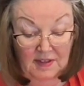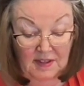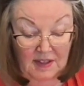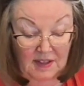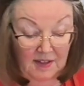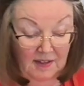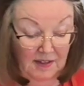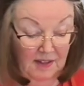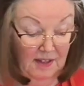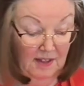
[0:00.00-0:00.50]

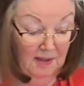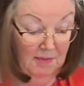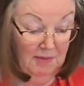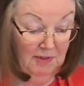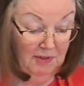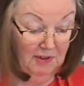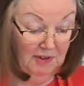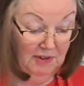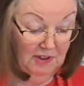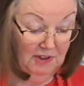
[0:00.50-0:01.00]
And then I'm
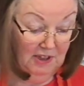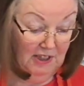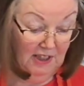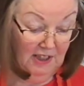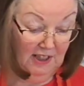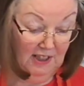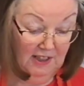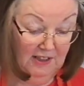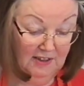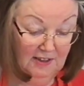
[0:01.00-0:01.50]
going to
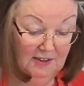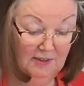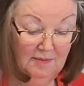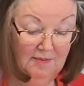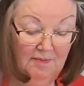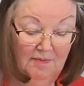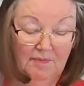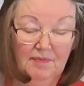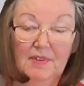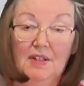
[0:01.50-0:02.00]
add
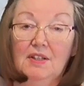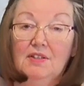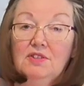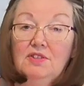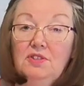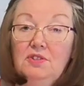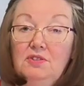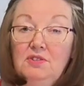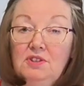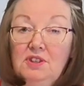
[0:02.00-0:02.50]

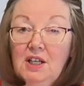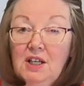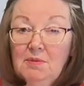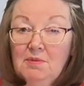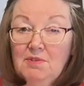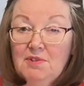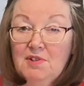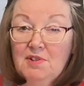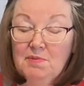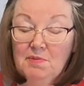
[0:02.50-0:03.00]
2
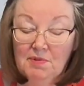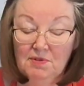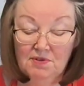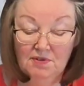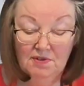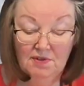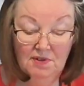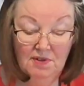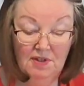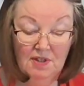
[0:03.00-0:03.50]

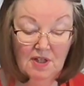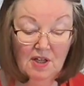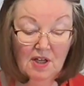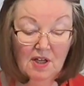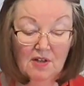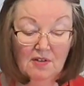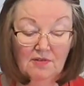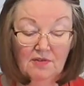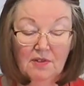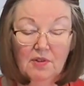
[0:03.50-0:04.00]
tablespoons
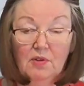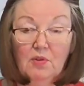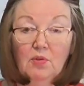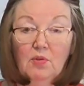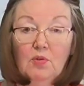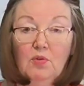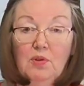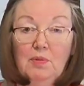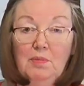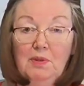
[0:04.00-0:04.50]
of
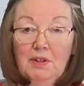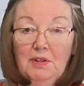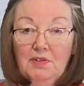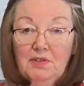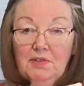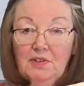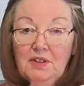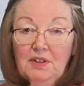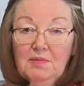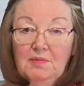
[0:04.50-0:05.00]
whipping
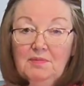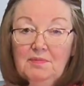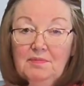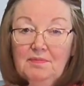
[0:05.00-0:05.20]
cream.